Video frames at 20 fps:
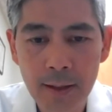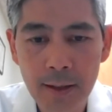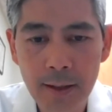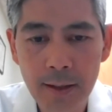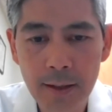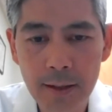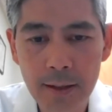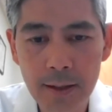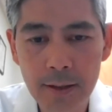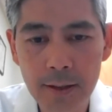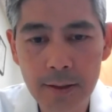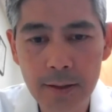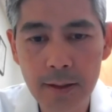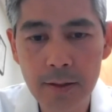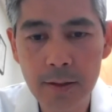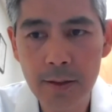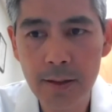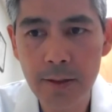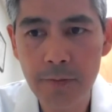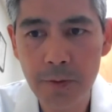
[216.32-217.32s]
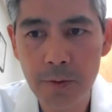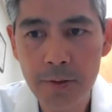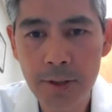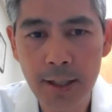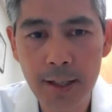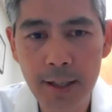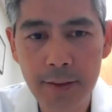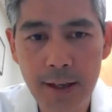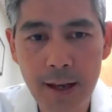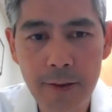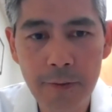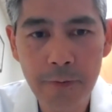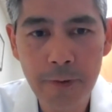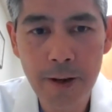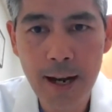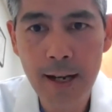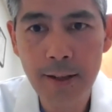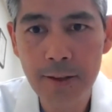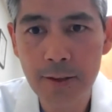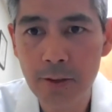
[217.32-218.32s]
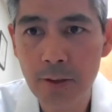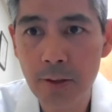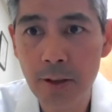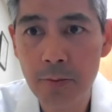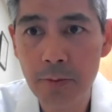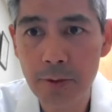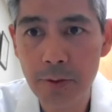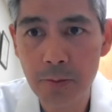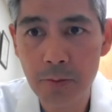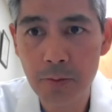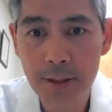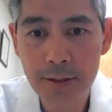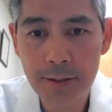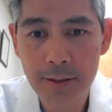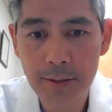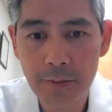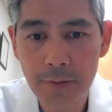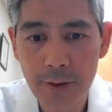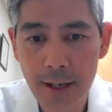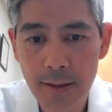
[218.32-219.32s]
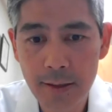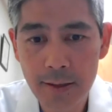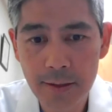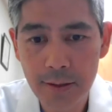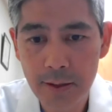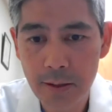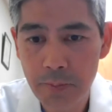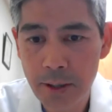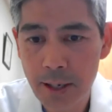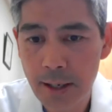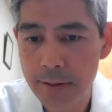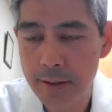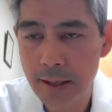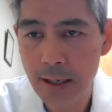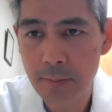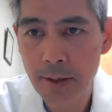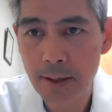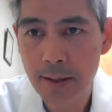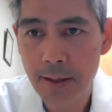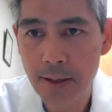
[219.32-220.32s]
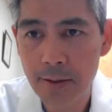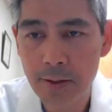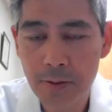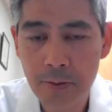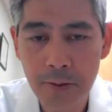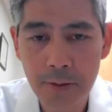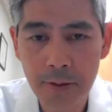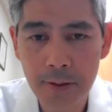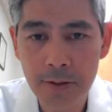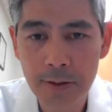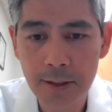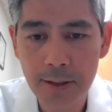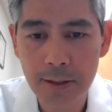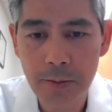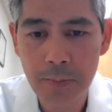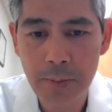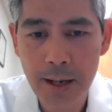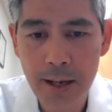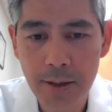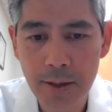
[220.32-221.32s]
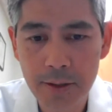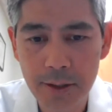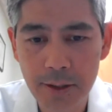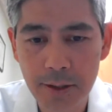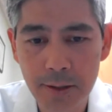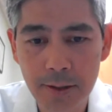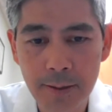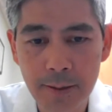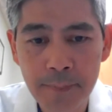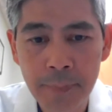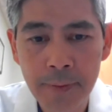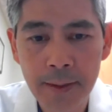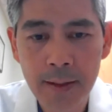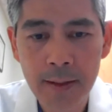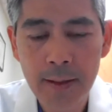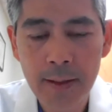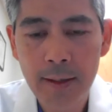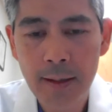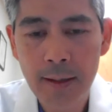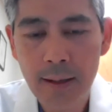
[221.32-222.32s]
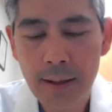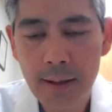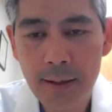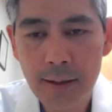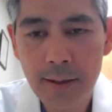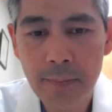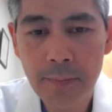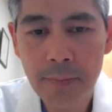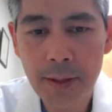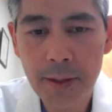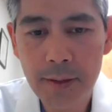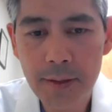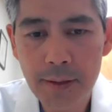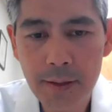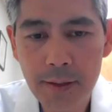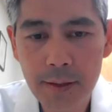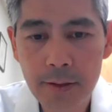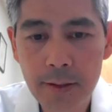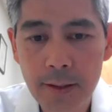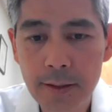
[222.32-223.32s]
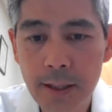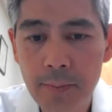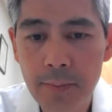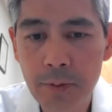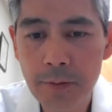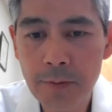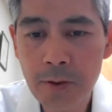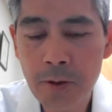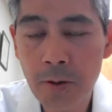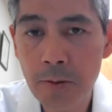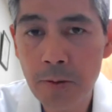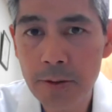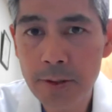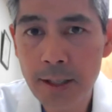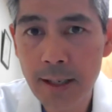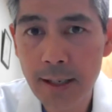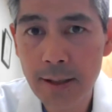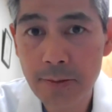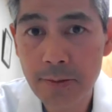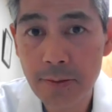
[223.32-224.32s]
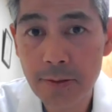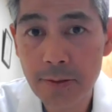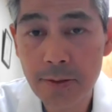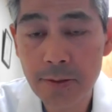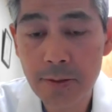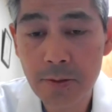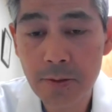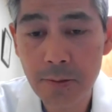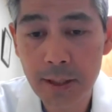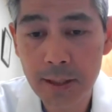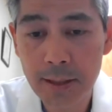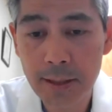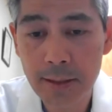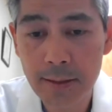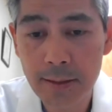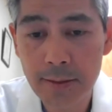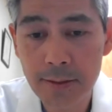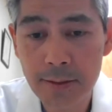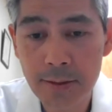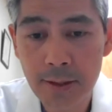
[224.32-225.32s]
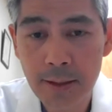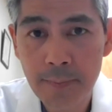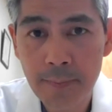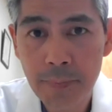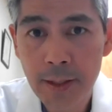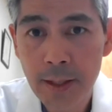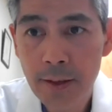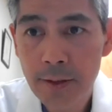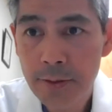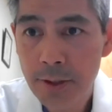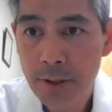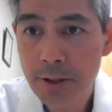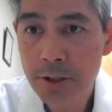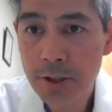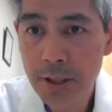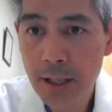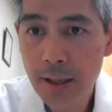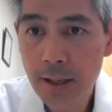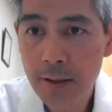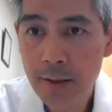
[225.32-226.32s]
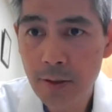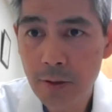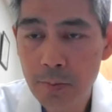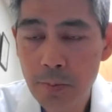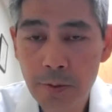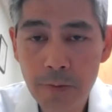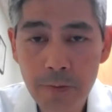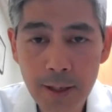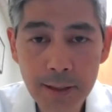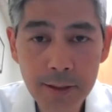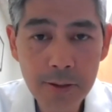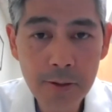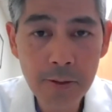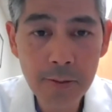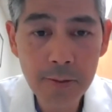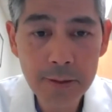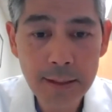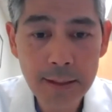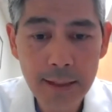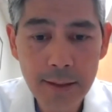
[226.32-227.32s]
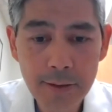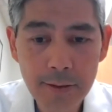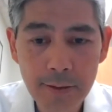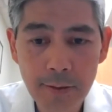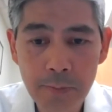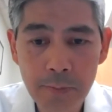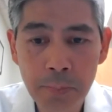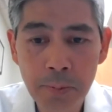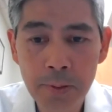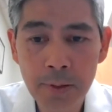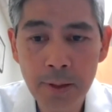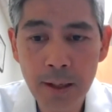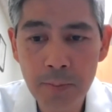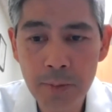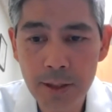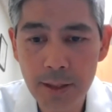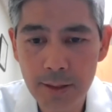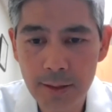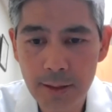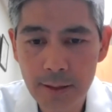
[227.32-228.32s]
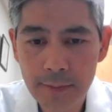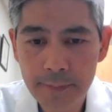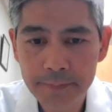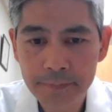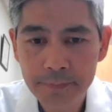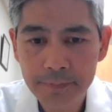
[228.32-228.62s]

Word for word: Uh, if you take that fact along with the recent events of the pandemic and the quarantine in the past year, um, the, the, number of colon cancer screenings to check or prevent colon cancer plummeted